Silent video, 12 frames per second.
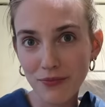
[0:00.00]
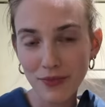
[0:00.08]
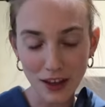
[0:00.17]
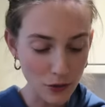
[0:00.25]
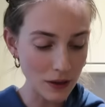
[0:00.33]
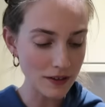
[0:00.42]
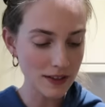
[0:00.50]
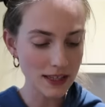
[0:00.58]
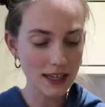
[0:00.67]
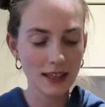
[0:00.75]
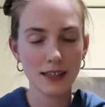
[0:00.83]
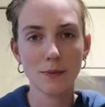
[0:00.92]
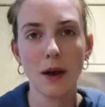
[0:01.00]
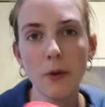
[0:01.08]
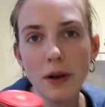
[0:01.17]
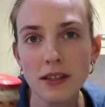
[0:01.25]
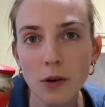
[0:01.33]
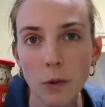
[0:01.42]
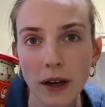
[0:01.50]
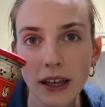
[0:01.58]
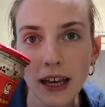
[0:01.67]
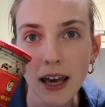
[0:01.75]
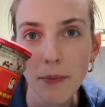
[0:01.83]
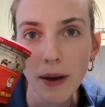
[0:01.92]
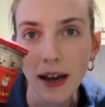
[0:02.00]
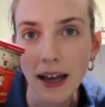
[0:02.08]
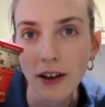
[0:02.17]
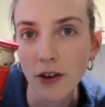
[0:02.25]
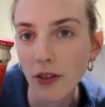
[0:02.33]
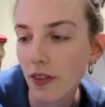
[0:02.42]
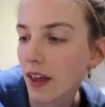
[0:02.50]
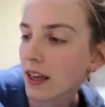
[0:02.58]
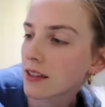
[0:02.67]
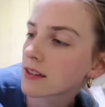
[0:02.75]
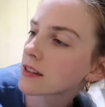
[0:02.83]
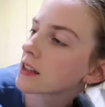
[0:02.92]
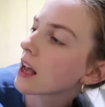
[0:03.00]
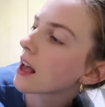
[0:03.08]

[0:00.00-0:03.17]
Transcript: then you will have seen this, but I went to Wing It and I got this